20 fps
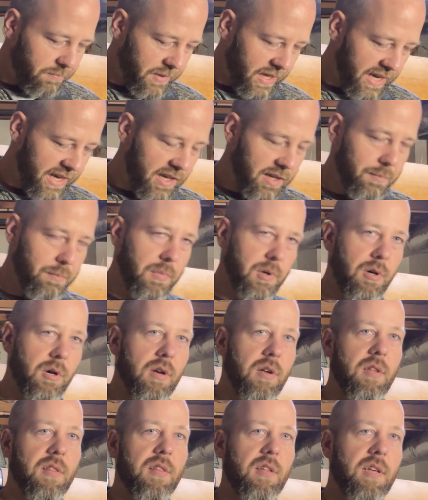Handbook,
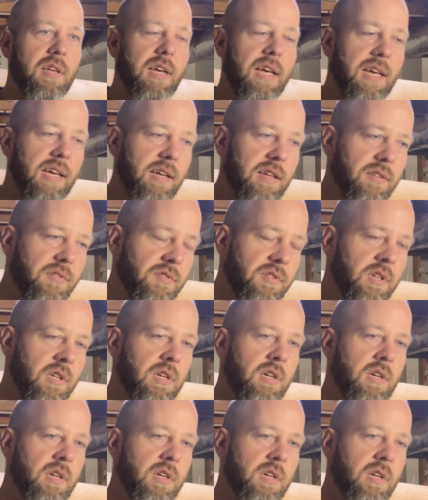it has